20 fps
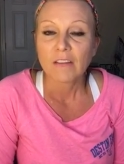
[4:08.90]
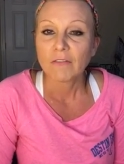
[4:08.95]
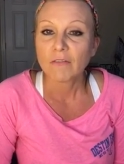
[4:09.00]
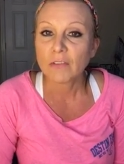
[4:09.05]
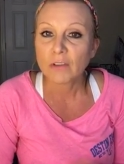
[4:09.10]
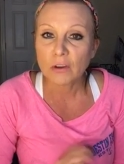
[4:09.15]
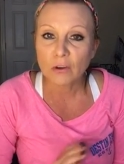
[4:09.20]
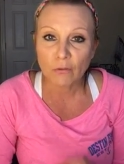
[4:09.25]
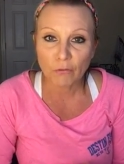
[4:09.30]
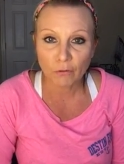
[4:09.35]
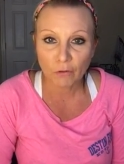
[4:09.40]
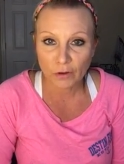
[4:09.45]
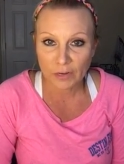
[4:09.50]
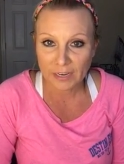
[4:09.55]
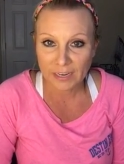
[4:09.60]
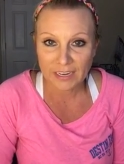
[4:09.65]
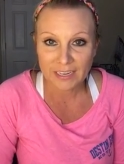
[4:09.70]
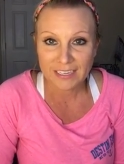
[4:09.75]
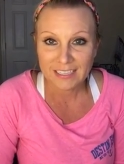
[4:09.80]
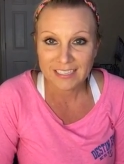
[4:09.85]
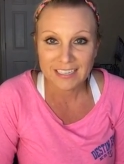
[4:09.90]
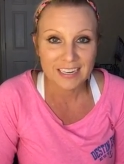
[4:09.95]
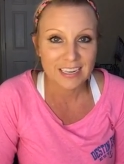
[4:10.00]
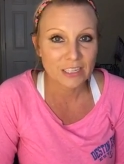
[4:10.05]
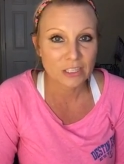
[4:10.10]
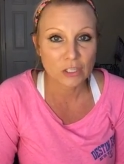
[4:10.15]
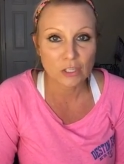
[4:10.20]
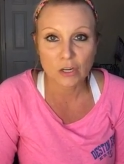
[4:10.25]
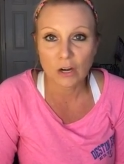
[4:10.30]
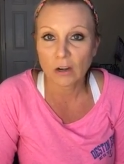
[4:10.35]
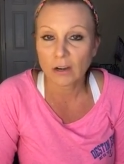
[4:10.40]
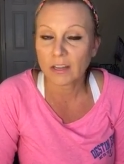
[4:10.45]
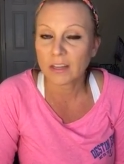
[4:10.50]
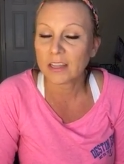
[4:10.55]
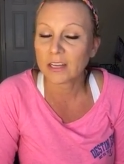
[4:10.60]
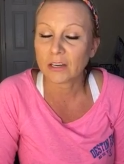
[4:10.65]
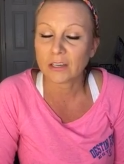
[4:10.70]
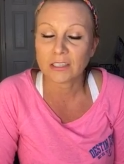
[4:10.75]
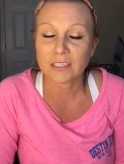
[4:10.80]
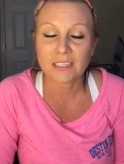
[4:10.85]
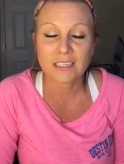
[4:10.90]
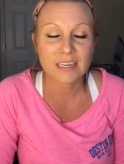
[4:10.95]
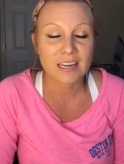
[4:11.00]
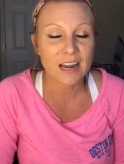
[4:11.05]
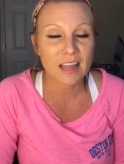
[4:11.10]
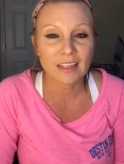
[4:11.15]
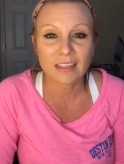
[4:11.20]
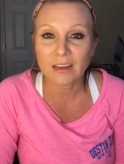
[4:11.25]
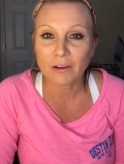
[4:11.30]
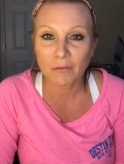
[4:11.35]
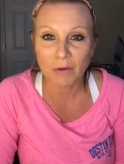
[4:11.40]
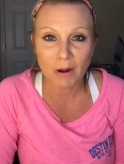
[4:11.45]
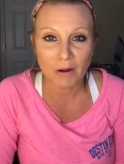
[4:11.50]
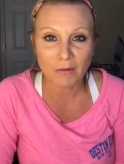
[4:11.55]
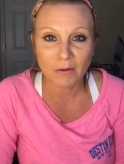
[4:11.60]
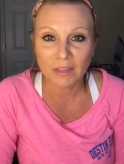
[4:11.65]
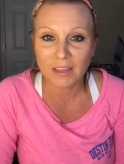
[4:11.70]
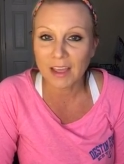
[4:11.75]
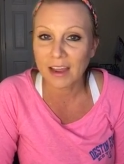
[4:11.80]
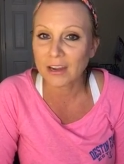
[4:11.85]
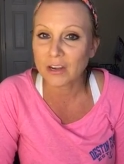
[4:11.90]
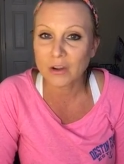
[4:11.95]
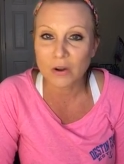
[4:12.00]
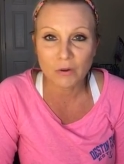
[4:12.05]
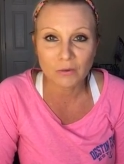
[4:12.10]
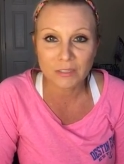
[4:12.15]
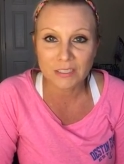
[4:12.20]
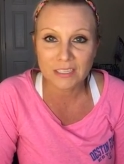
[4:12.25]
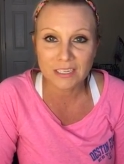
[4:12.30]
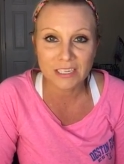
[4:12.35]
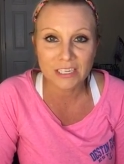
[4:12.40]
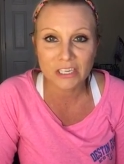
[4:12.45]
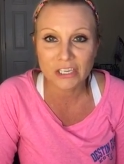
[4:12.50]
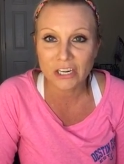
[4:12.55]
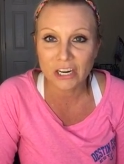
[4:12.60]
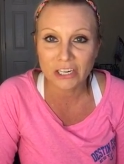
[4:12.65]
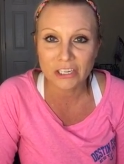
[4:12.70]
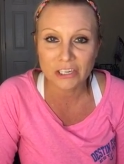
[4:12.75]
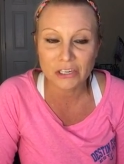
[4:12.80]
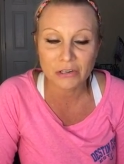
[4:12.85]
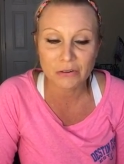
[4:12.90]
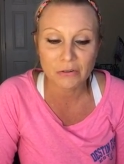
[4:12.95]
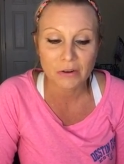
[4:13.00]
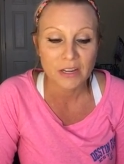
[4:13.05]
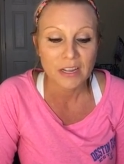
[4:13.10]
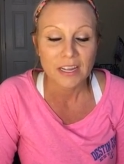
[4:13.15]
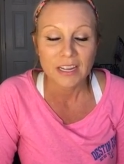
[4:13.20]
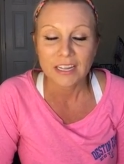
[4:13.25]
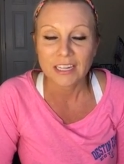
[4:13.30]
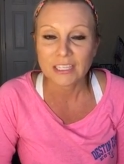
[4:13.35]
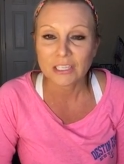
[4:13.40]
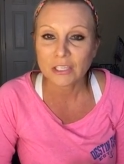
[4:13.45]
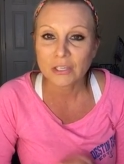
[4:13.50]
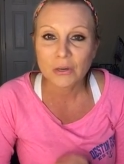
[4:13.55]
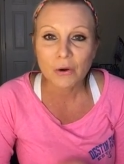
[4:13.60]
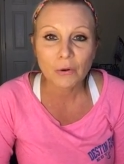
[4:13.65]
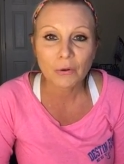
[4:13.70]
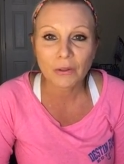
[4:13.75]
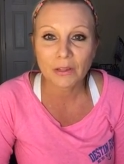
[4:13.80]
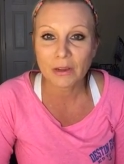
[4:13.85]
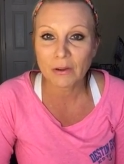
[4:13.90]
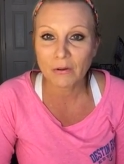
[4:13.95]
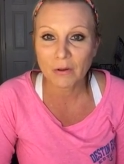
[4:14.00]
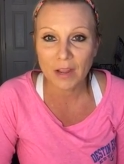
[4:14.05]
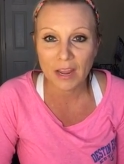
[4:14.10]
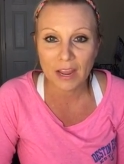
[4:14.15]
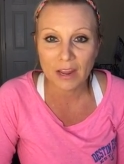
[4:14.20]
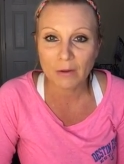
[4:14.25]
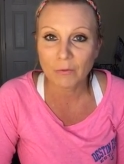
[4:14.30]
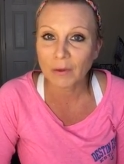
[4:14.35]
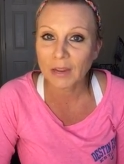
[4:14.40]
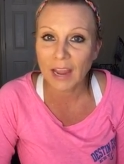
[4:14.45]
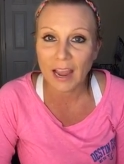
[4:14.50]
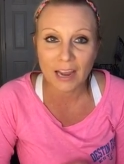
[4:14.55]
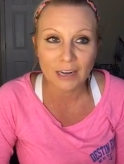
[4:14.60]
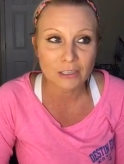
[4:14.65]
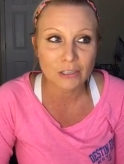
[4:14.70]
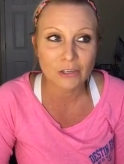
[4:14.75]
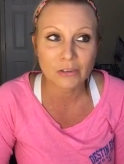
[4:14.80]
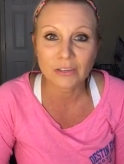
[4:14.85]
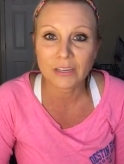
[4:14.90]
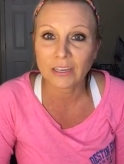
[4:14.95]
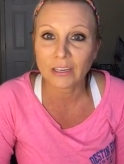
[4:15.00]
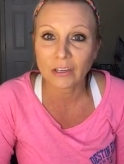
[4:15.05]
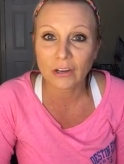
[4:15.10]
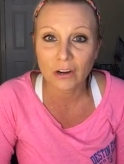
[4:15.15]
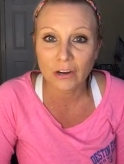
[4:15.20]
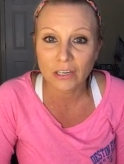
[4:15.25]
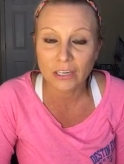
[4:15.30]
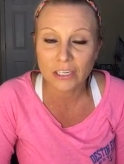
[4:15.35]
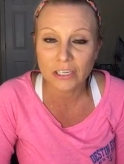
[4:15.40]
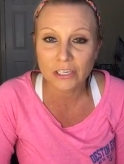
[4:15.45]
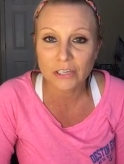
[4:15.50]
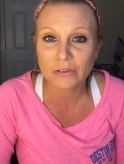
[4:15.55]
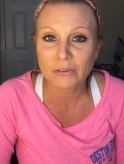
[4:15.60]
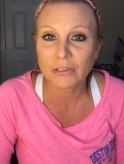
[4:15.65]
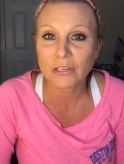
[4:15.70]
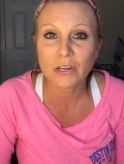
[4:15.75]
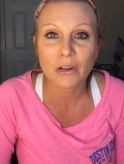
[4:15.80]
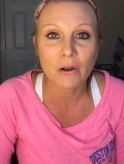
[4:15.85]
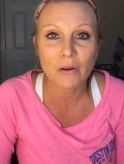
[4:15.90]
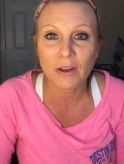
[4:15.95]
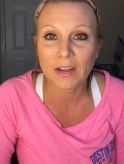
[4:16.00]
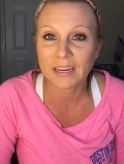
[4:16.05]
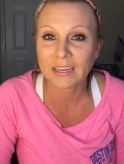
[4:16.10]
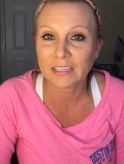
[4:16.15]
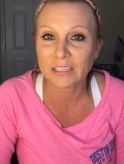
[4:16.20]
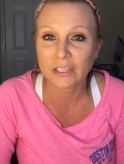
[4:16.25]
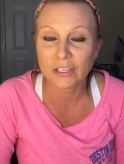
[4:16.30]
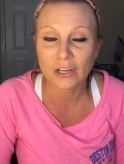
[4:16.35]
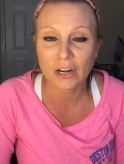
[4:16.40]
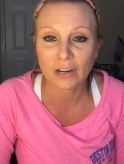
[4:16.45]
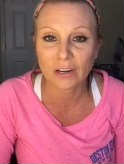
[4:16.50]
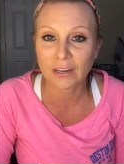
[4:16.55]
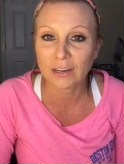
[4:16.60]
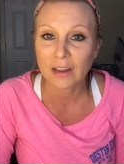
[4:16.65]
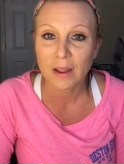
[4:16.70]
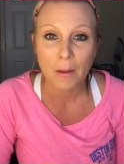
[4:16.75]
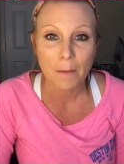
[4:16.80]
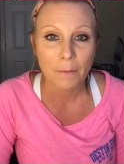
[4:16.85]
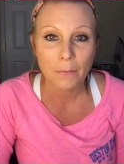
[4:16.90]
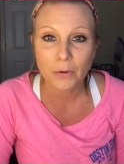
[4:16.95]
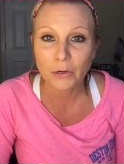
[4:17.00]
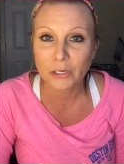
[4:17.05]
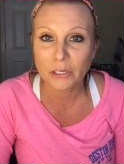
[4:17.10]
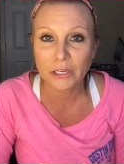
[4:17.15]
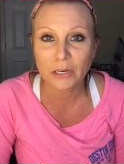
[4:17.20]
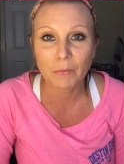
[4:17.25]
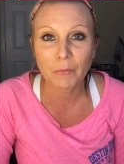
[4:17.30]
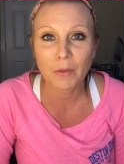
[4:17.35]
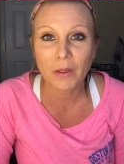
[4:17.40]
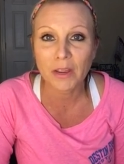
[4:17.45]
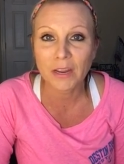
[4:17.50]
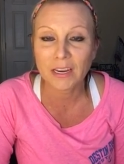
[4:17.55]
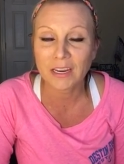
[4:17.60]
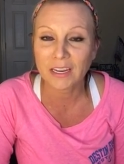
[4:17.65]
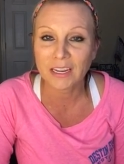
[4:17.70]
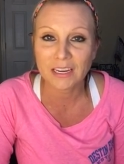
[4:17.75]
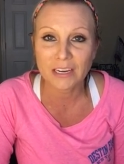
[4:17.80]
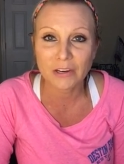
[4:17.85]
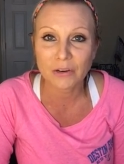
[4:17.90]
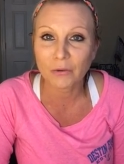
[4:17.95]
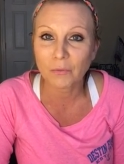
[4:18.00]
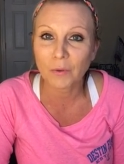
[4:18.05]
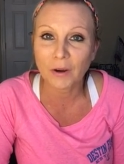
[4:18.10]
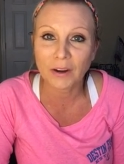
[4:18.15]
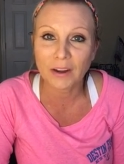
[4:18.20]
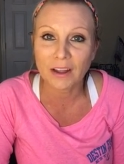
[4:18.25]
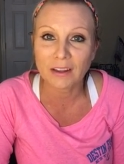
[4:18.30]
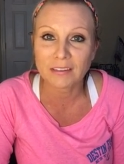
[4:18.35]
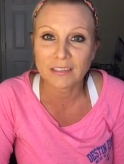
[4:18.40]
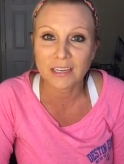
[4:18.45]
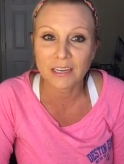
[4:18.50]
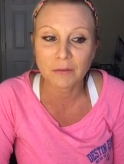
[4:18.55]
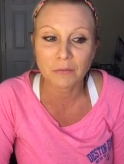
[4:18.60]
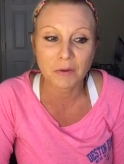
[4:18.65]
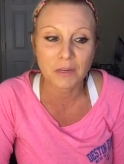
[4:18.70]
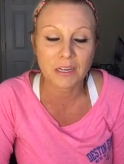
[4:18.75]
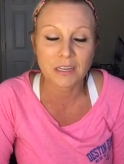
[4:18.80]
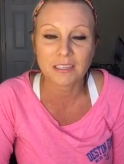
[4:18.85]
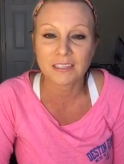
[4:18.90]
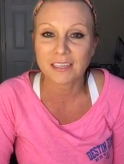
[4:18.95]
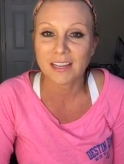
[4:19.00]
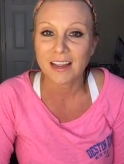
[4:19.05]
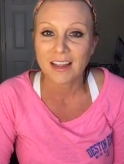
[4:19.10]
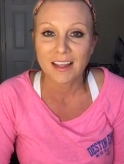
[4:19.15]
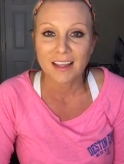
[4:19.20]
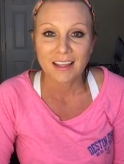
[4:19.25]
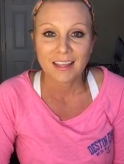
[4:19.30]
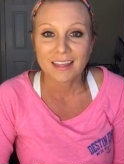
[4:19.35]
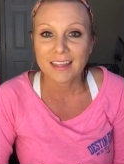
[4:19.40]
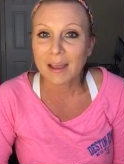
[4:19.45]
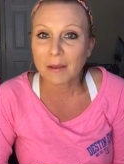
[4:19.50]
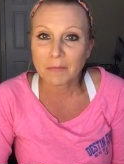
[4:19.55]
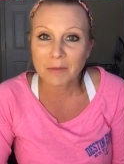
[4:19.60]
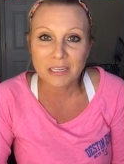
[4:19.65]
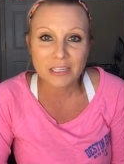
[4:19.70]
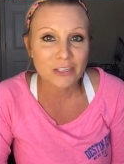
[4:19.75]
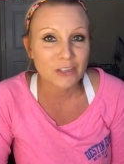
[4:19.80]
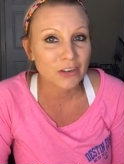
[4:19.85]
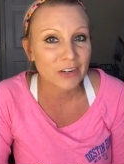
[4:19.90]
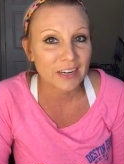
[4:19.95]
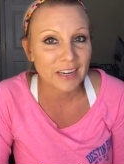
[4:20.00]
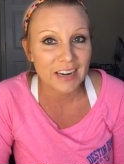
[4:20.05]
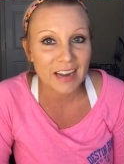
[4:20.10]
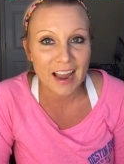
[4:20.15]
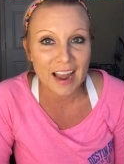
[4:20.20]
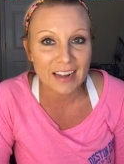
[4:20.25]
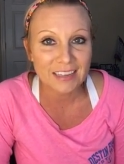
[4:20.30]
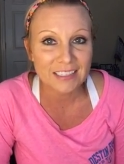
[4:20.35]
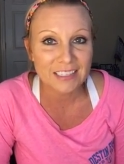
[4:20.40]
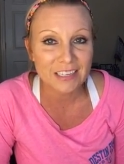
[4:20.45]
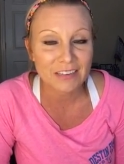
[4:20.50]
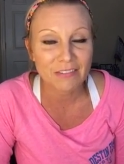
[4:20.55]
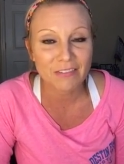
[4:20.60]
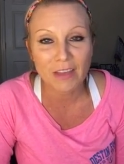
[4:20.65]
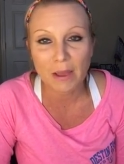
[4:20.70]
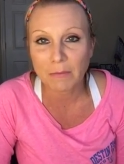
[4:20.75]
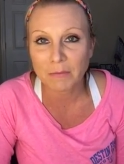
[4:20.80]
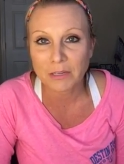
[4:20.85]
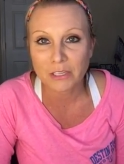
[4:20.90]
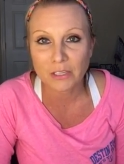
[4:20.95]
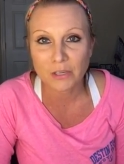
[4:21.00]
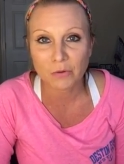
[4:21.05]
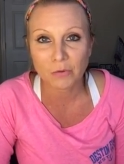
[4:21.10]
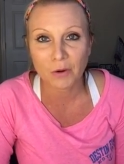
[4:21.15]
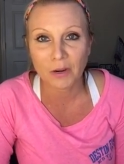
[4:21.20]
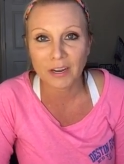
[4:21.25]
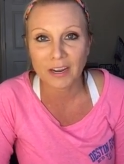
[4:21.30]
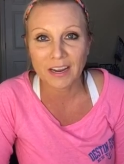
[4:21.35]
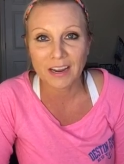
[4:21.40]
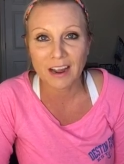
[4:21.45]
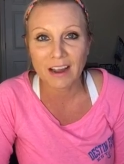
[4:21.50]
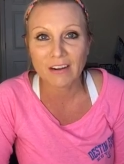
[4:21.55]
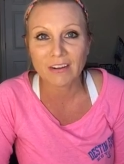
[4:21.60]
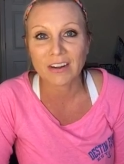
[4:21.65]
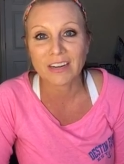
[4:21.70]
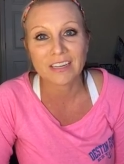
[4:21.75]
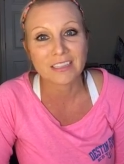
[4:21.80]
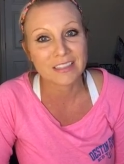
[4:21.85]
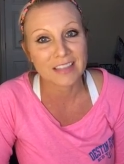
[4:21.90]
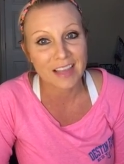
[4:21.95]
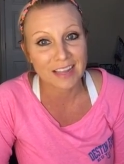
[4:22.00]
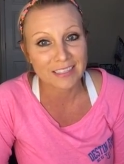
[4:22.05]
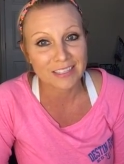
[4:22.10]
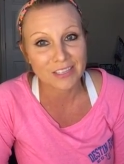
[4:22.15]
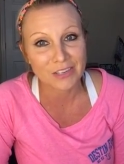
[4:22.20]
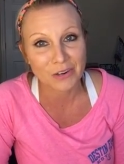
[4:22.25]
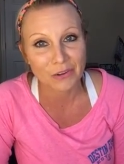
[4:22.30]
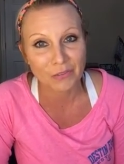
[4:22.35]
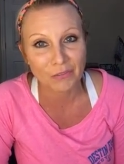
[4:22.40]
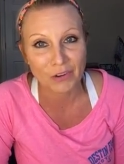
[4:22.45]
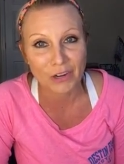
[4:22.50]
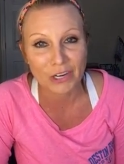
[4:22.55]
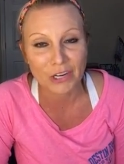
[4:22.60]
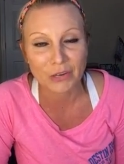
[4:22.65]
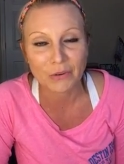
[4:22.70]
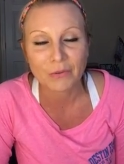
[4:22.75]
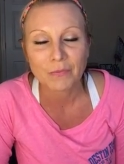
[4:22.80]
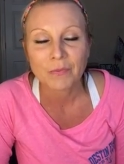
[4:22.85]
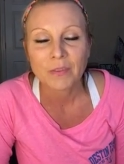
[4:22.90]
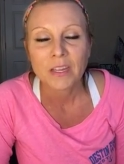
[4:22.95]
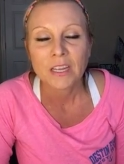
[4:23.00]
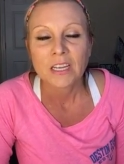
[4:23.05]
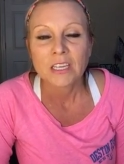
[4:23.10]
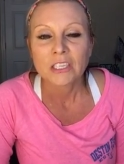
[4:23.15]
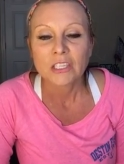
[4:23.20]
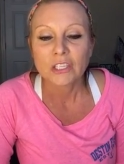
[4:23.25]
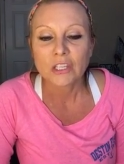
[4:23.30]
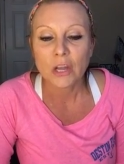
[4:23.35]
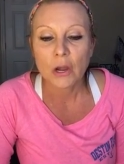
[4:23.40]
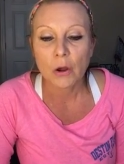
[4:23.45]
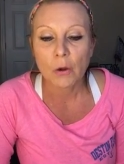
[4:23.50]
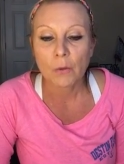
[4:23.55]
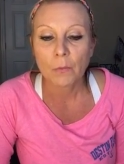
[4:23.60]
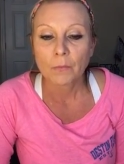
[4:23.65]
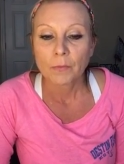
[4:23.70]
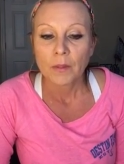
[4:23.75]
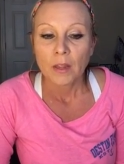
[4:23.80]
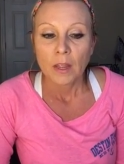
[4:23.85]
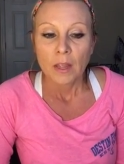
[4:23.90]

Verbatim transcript: Feel free to get started. There is nothing wrong with that. No one's going to judge you. It's totally okay. We actually encourage you to go ahead and start pushing play and getting your workout done because that means you're getting active, that means you're working out, and that's good for you. So,